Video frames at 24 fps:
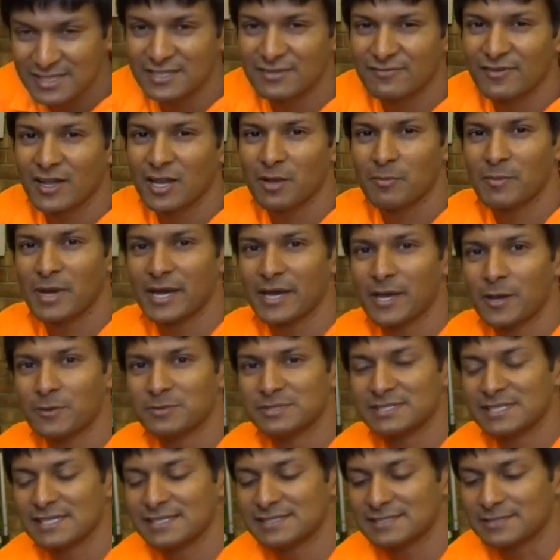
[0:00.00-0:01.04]
I developed my own
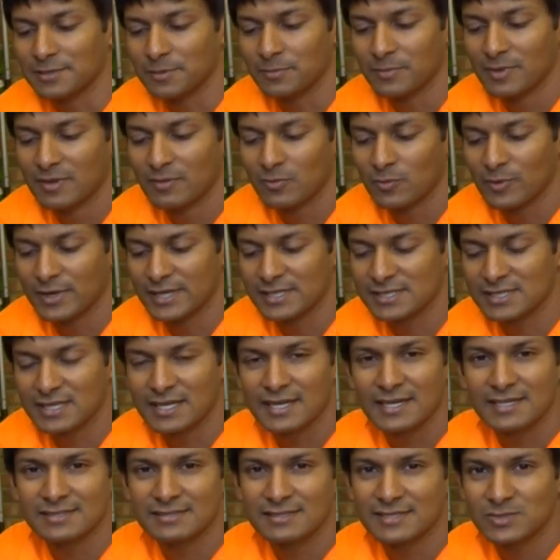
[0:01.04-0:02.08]
system, which
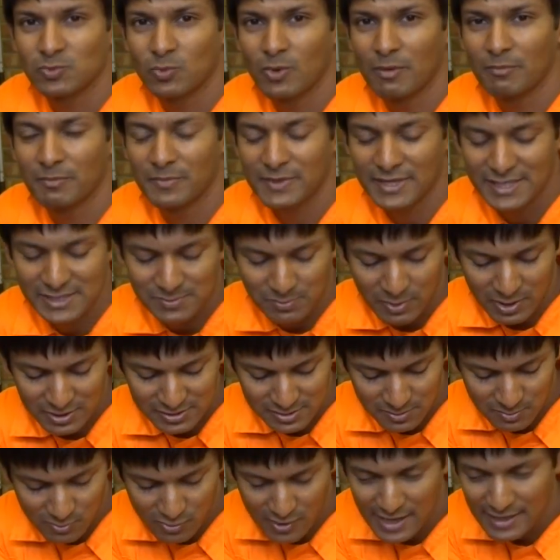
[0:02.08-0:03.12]
is this 1-piece
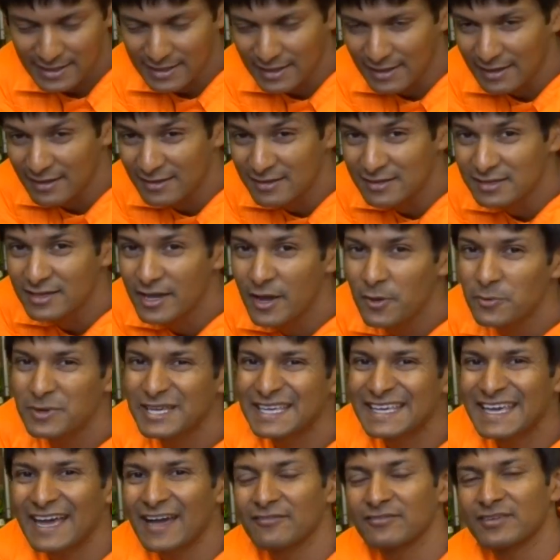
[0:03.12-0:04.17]
bottom bracket. And the only
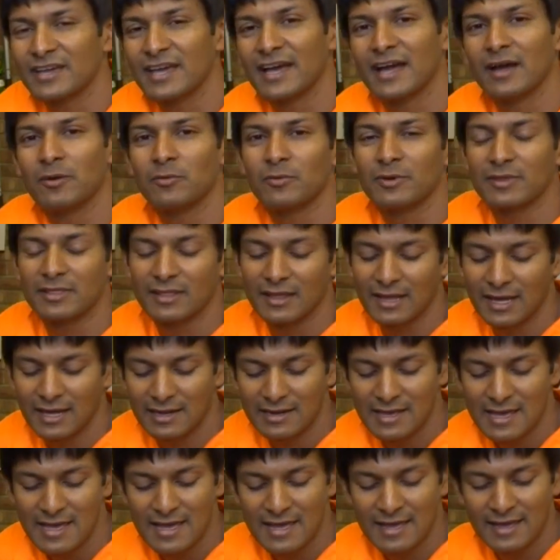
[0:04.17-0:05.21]
caveat with
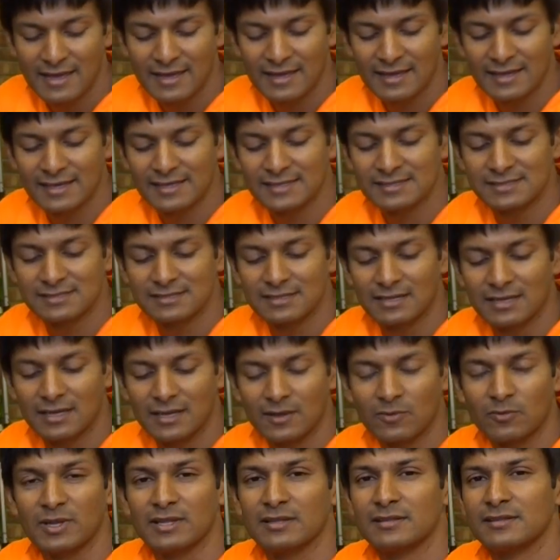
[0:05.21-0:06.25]
that is,
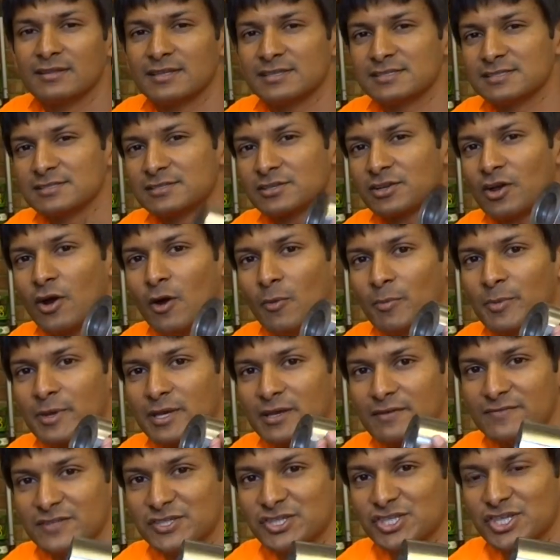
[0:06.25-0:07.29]
well, this is a copy
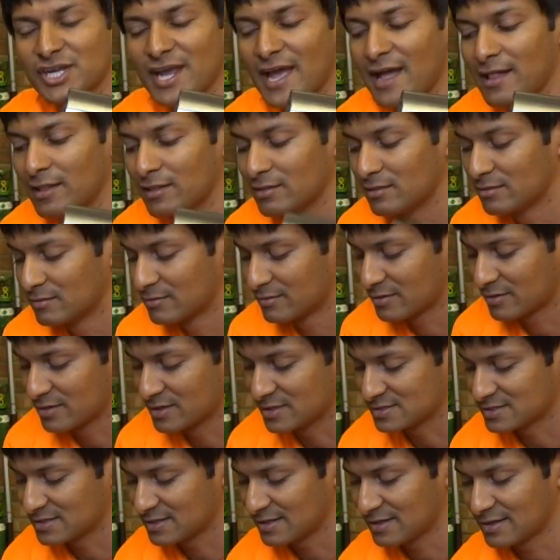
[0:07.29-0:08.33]
of the shell
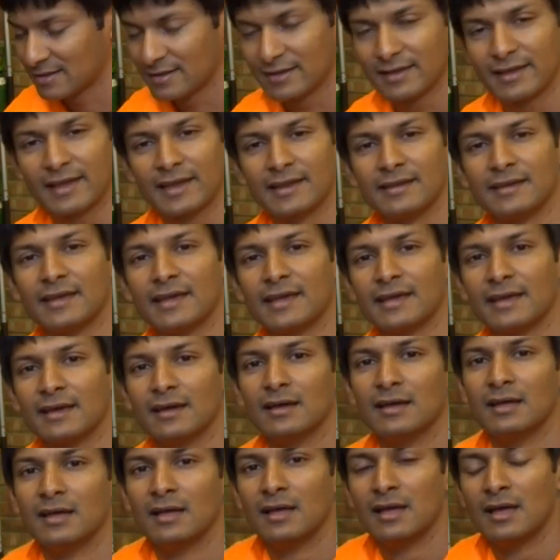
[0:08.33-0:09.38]
that's in
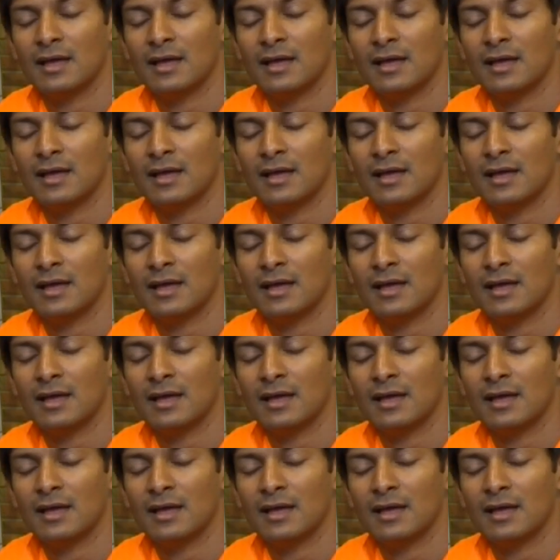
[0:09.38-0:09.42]
here.